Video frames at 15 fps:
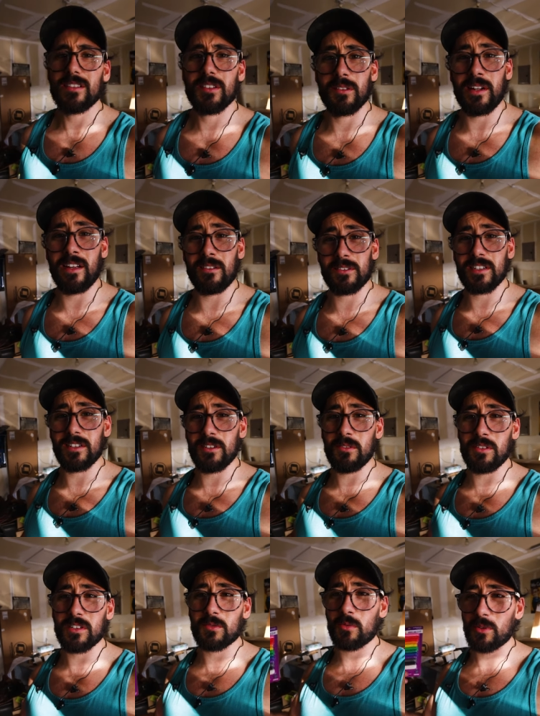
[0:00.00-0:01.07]
So now to
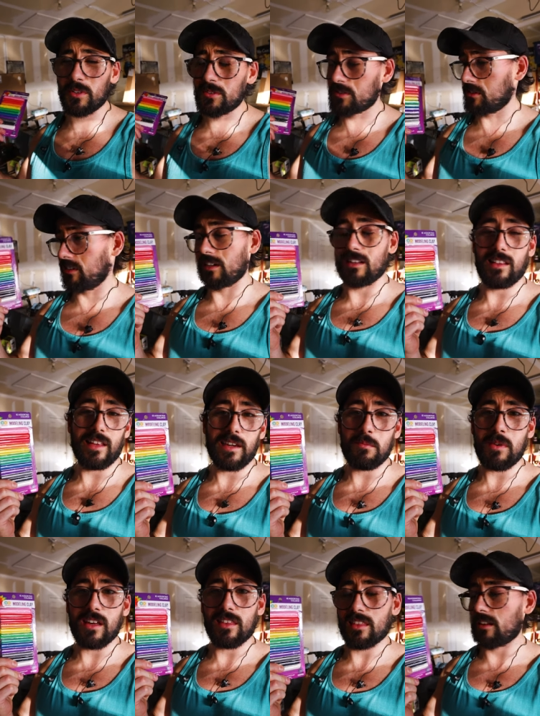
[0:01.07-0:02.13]
do this, we're using the clay
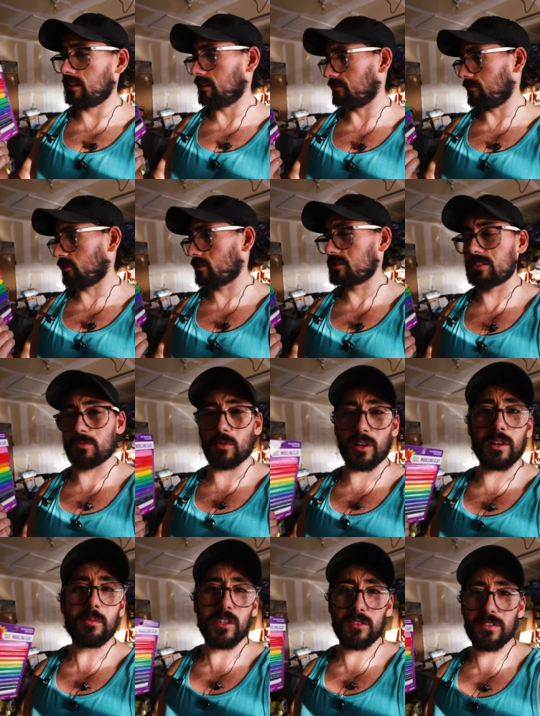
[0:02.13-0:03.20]
method at first.
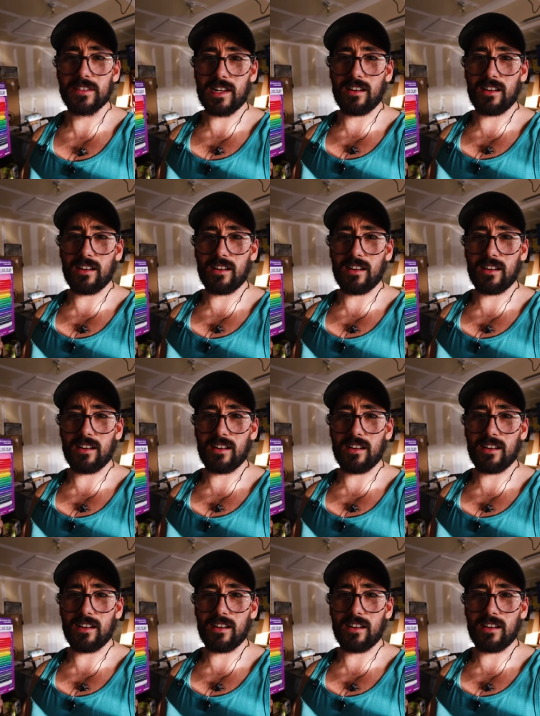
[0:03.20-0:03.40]
We're gonna be using